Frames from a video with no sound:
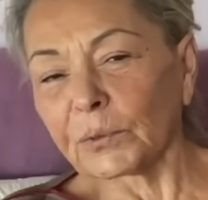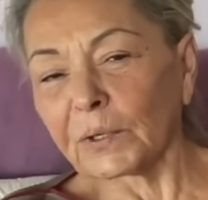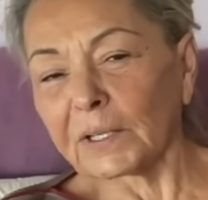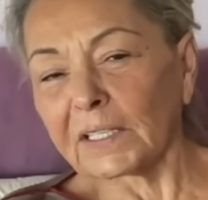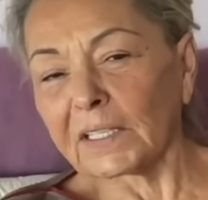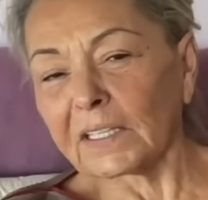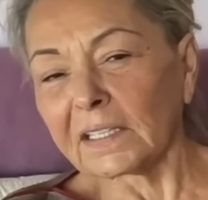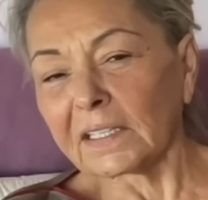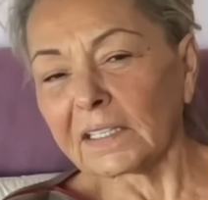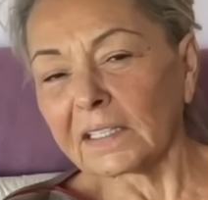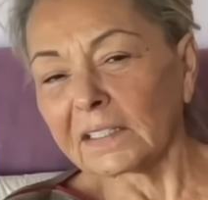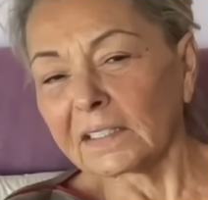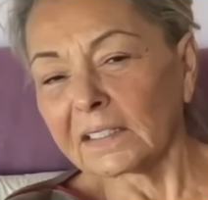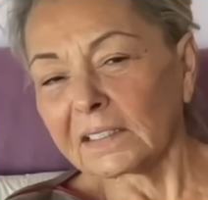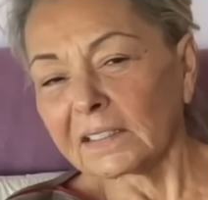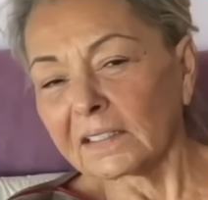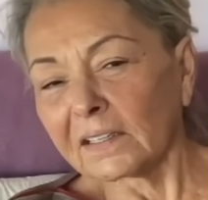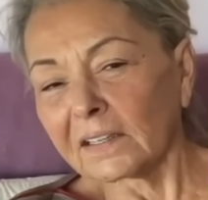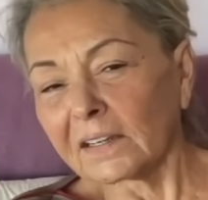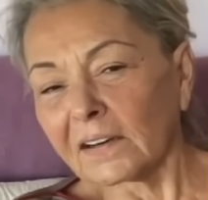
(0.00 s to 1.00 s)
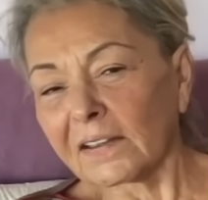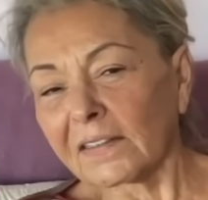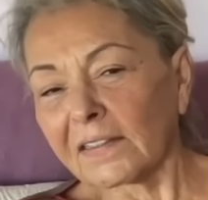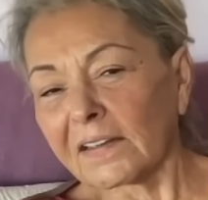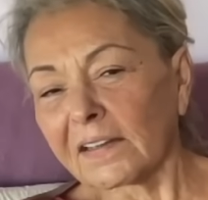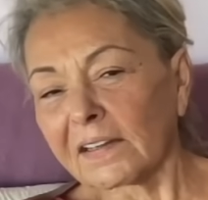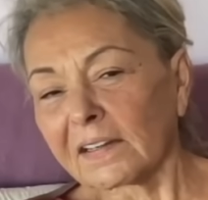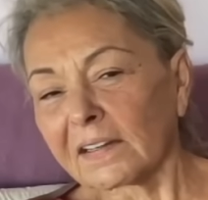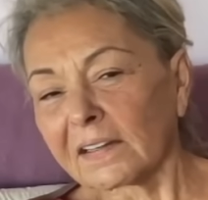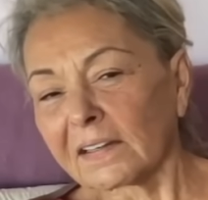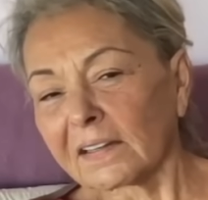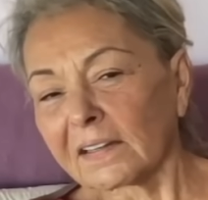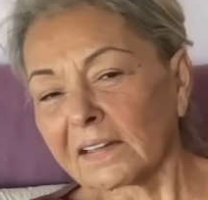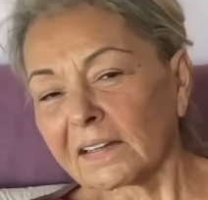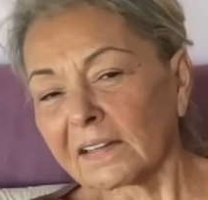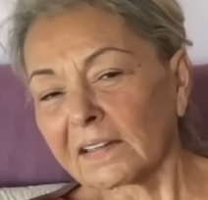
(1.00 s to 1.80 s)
arena, are they?